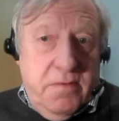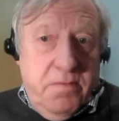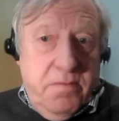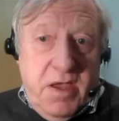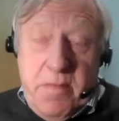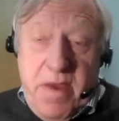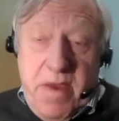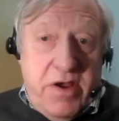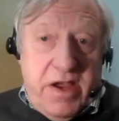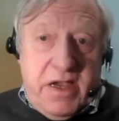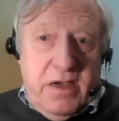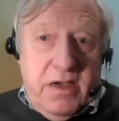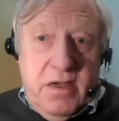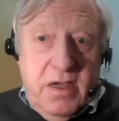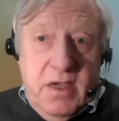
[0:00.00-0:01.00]

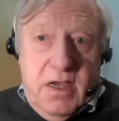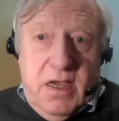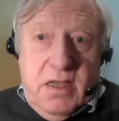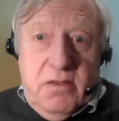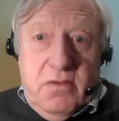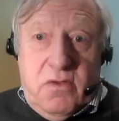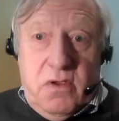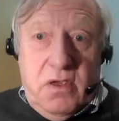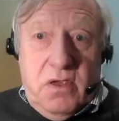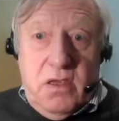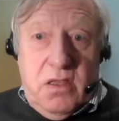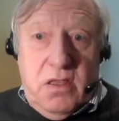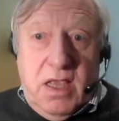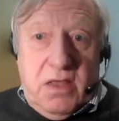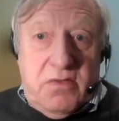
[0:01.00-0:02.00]
America, and
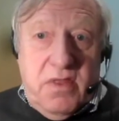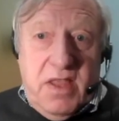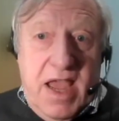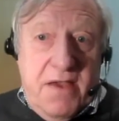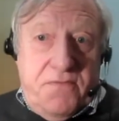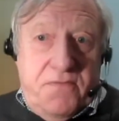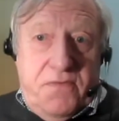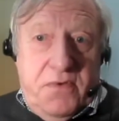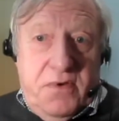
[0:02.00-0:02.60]
doesn't have